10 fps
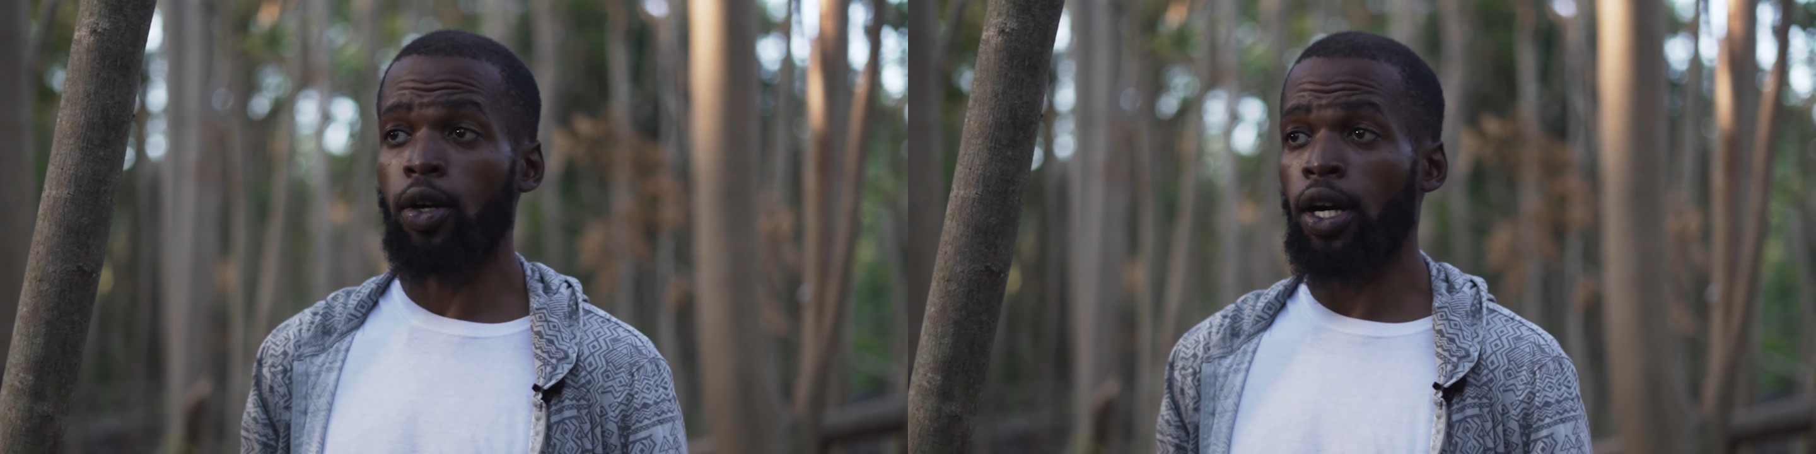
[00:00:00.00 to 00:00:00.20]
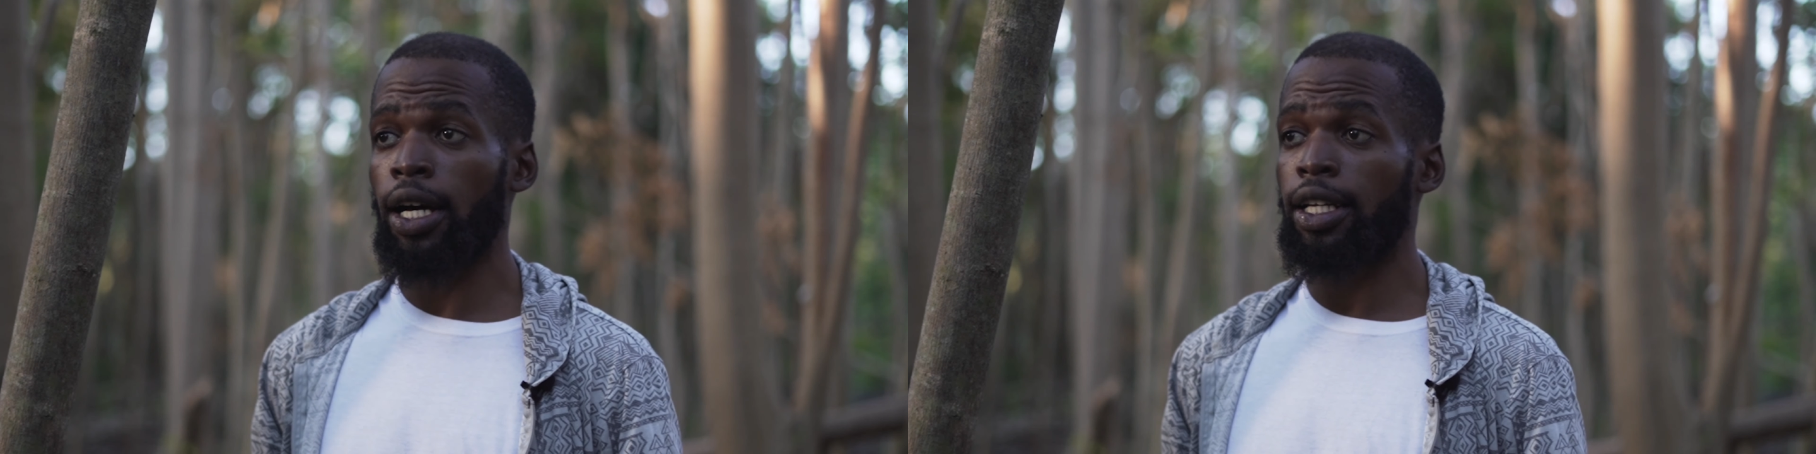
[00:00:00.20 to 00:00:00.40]

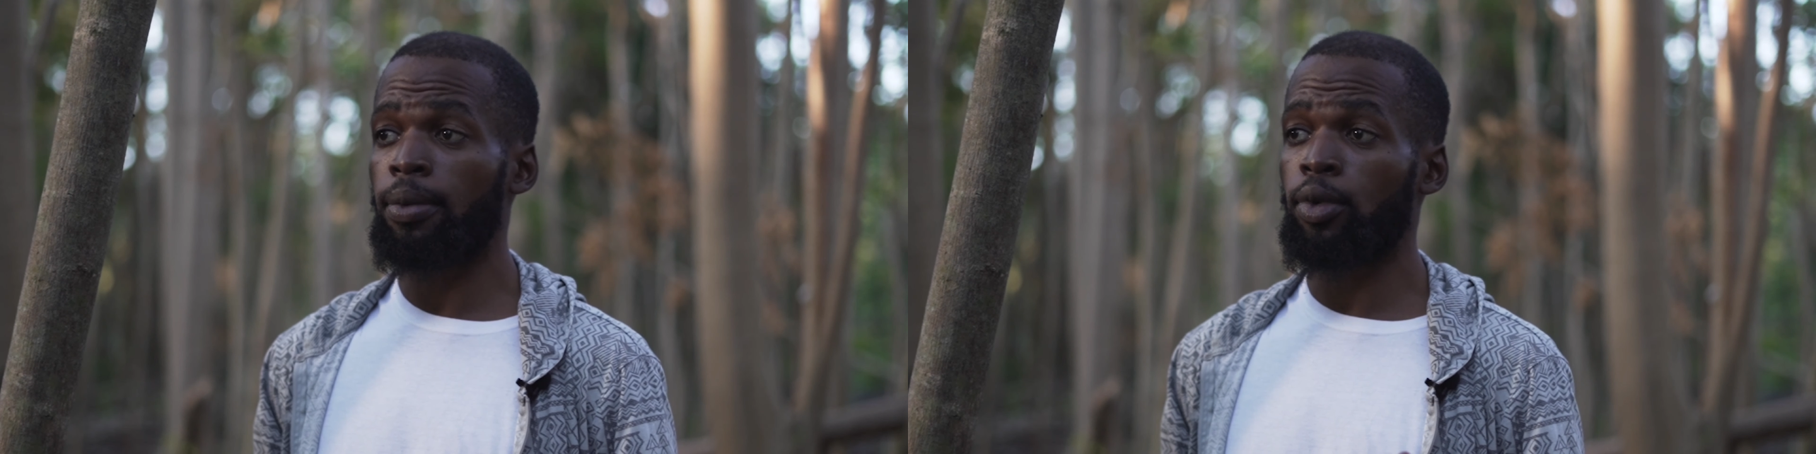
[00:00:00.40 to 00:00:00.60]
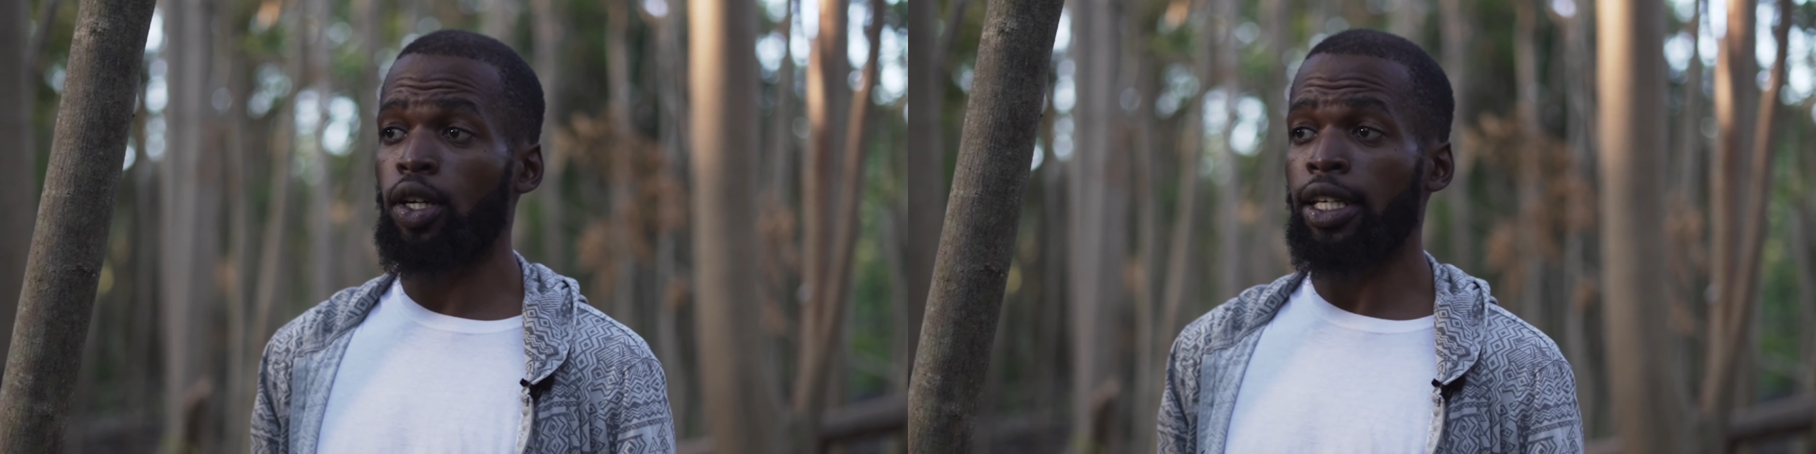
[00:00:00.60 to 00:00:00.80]
want
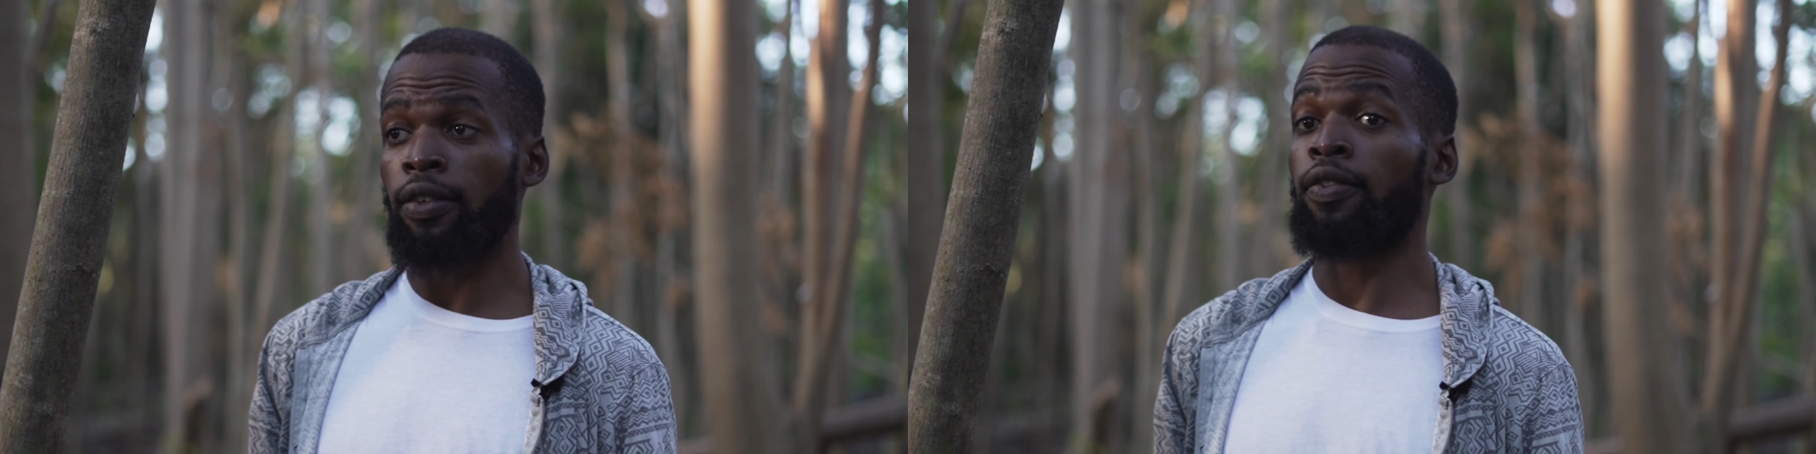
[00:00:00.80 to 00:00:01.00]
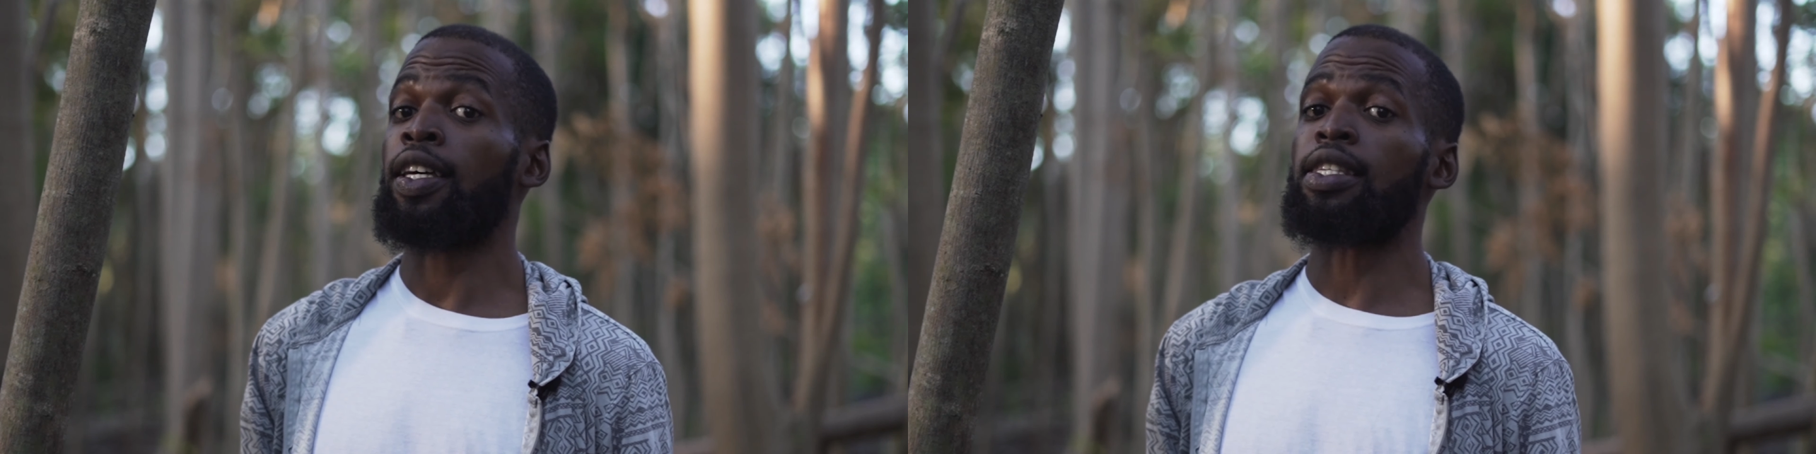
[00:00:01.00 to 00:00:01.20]
them go
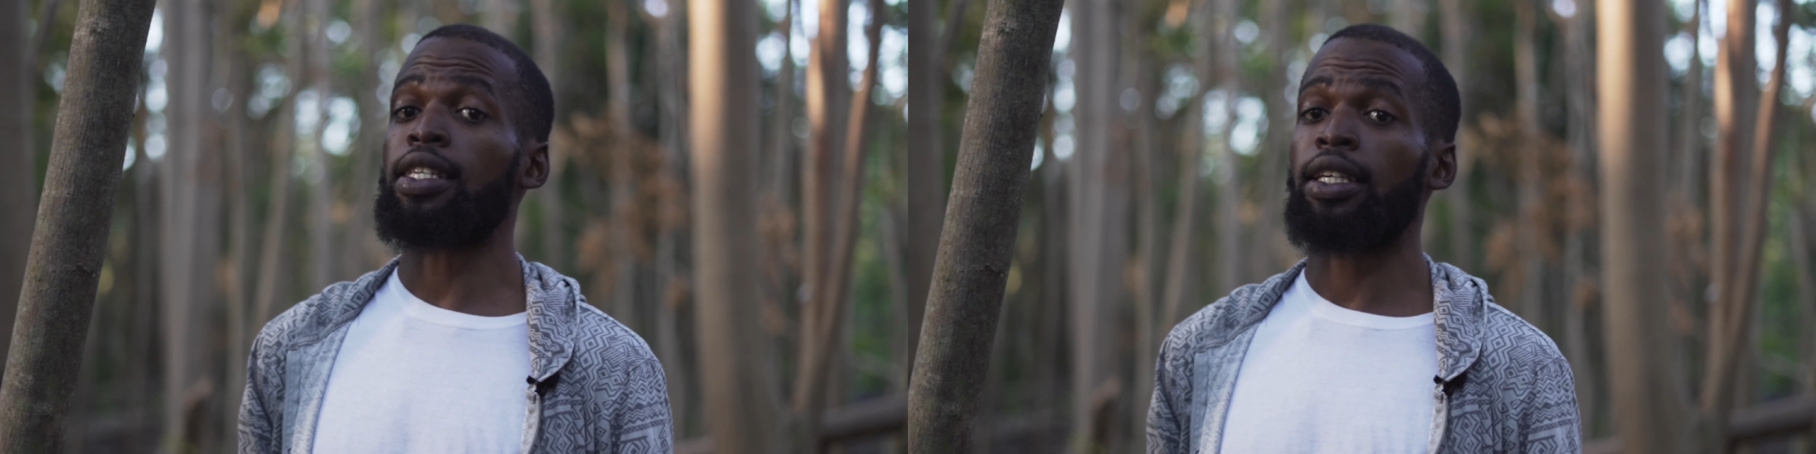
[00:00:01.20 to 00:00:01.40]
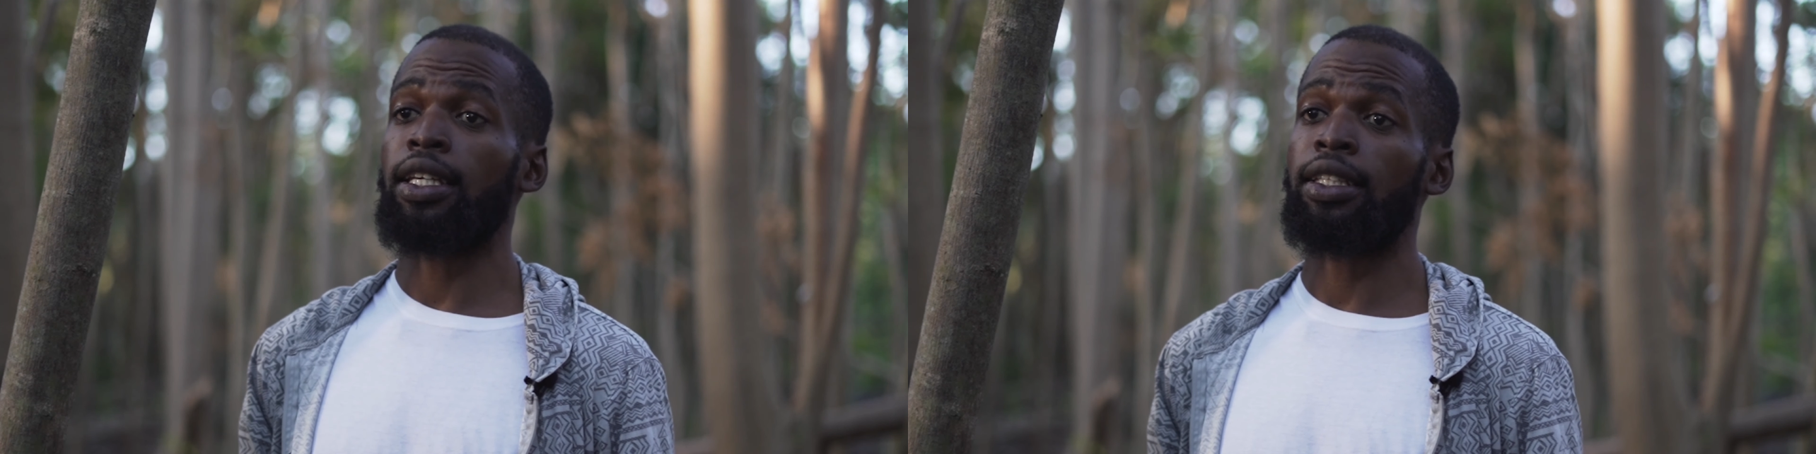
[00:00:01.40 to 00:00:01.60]

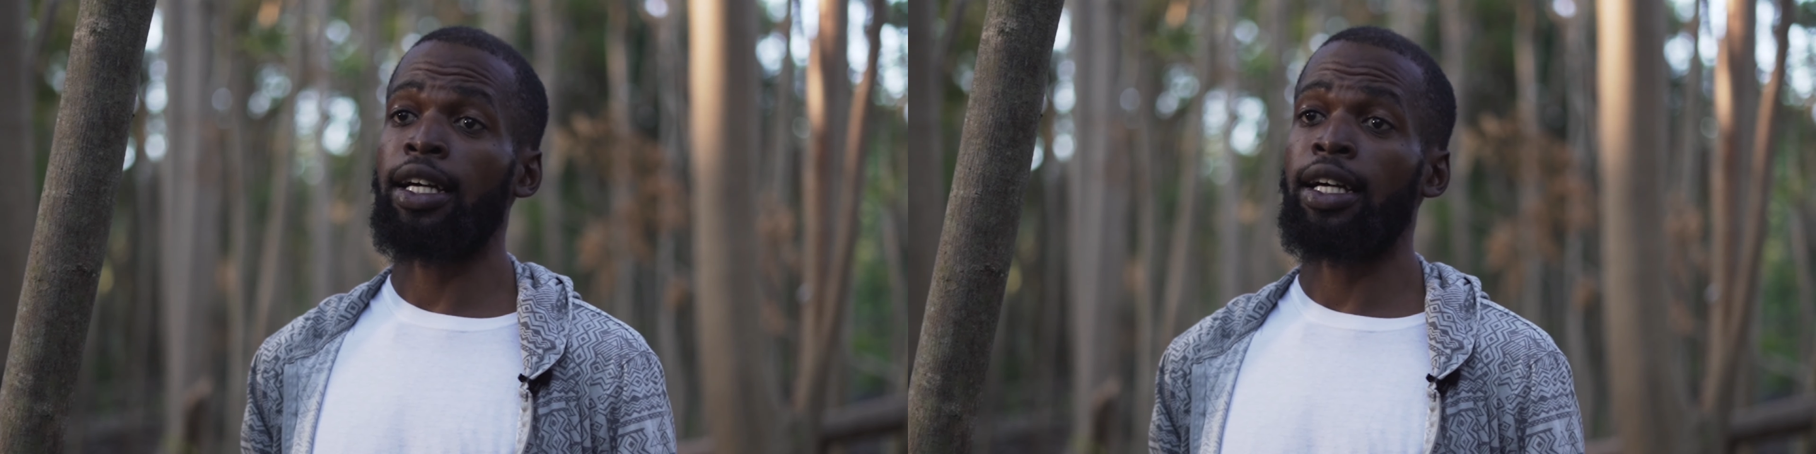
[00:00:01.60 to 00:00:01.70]
investigate